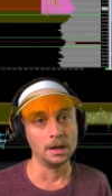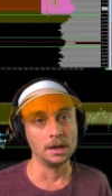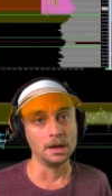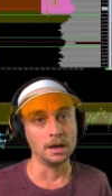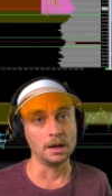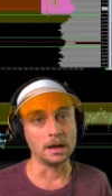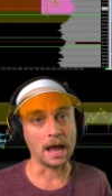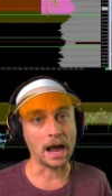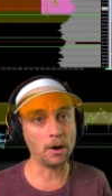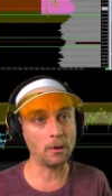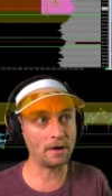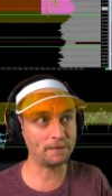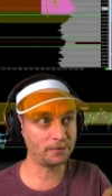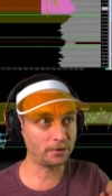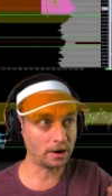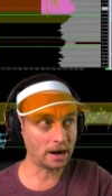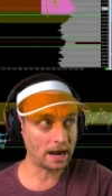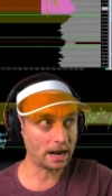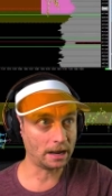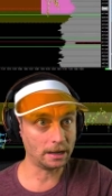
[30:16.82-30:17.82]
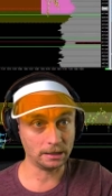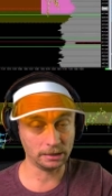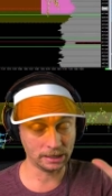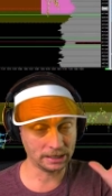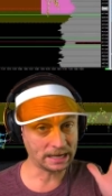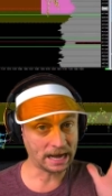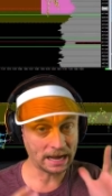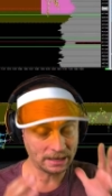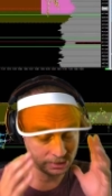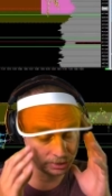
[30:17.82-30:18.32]
However, I like
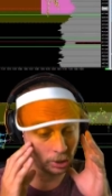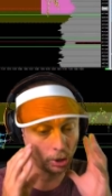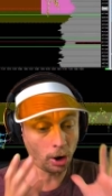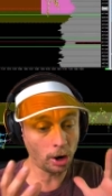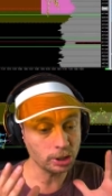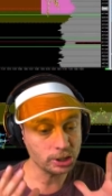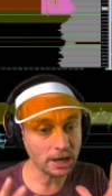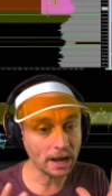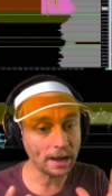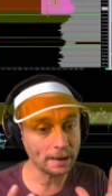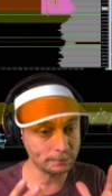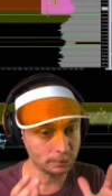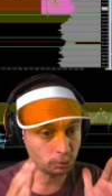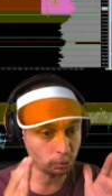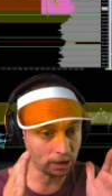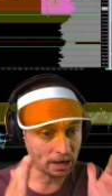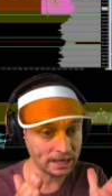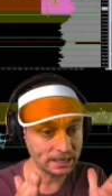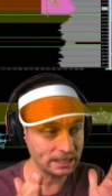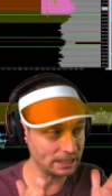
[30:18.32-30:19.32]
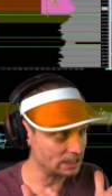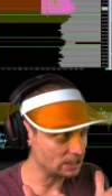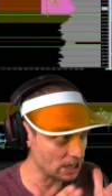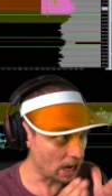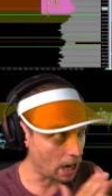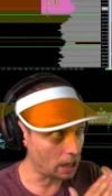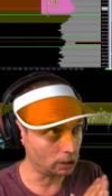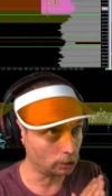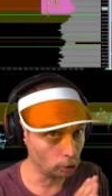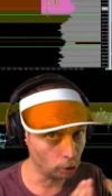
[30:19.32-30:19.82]
I, there are times where I
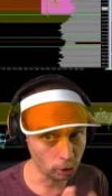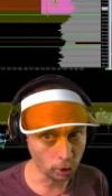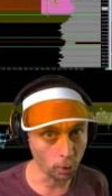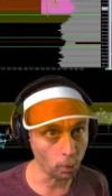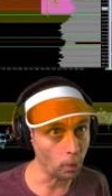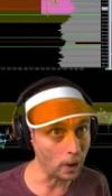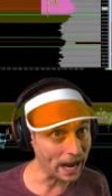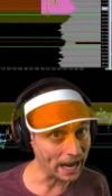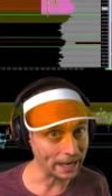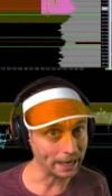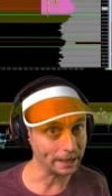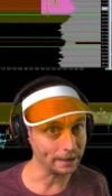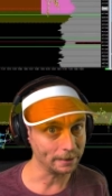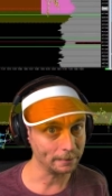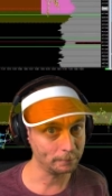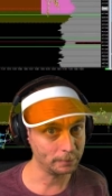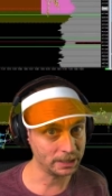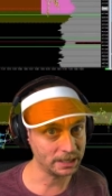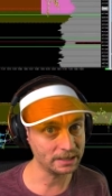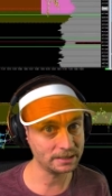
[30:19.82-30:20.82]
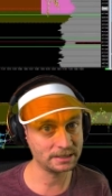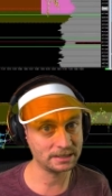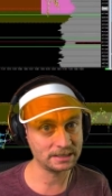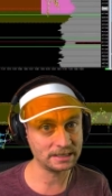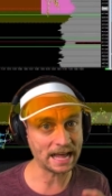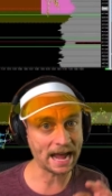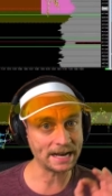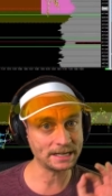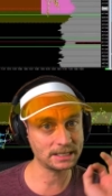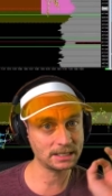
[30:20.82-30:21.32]
cannot look away because
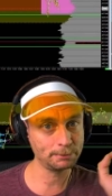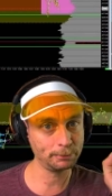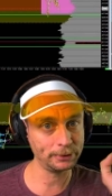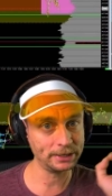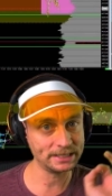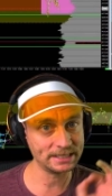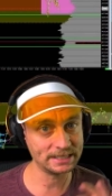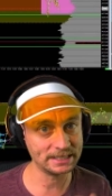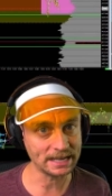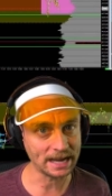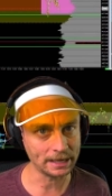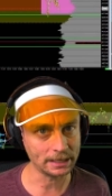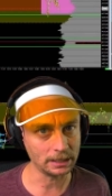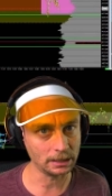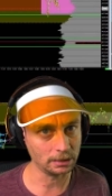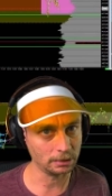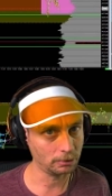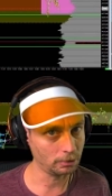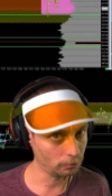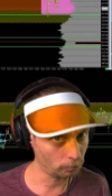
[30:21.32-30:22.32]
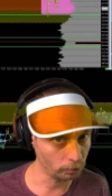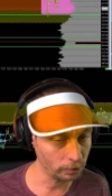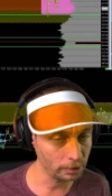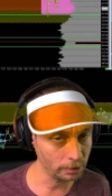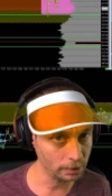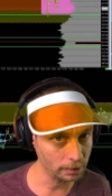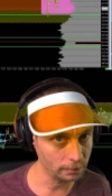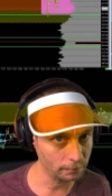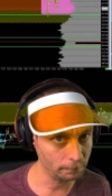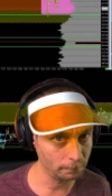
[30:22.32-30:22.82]
that split second could
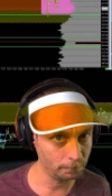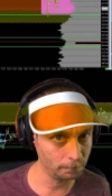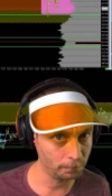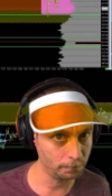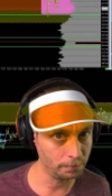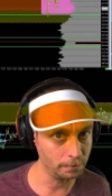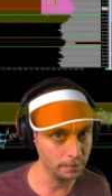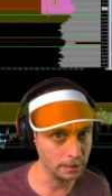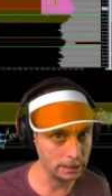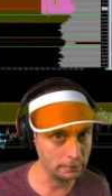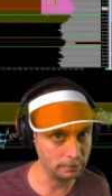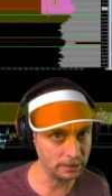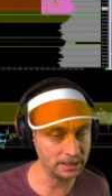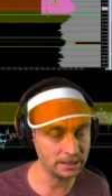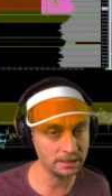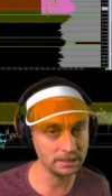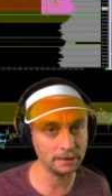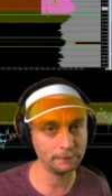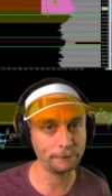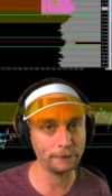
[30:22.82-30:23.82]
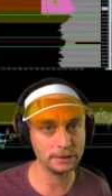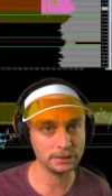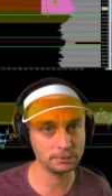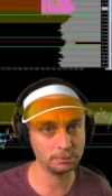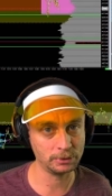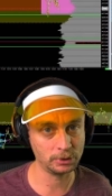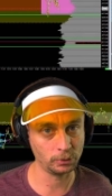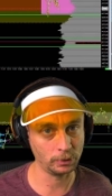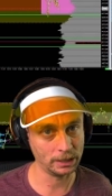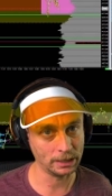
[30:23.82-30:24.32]
really be the difference
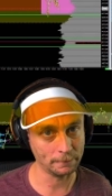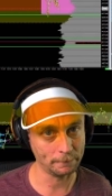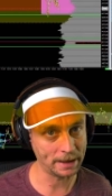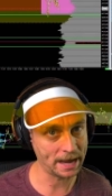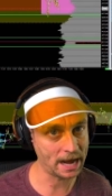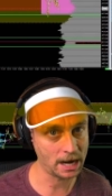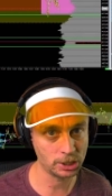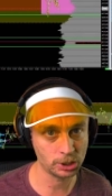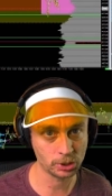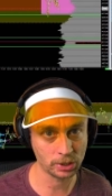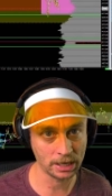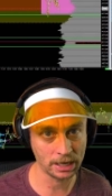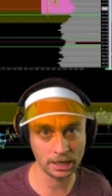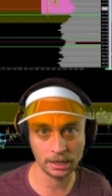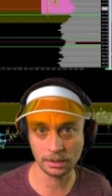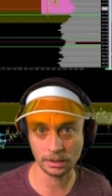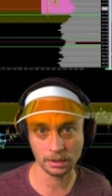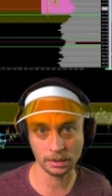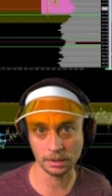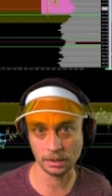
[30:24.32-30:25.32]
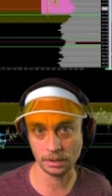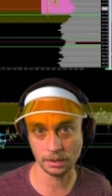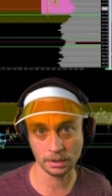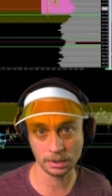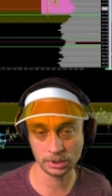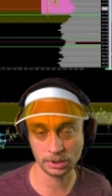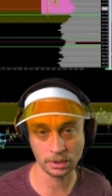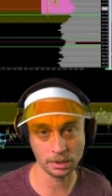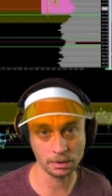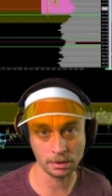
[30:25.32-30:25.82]
between a bad trade and a,
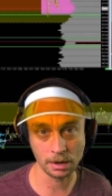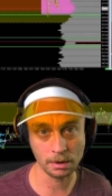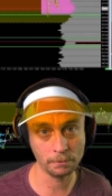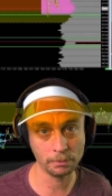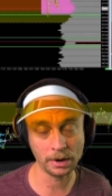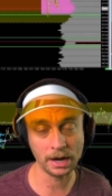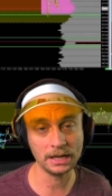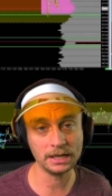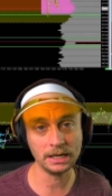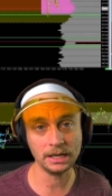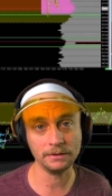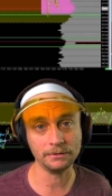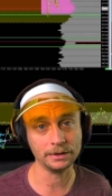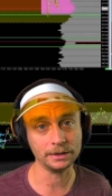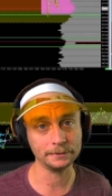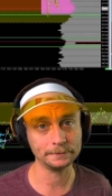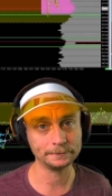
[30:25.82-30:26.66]
a break even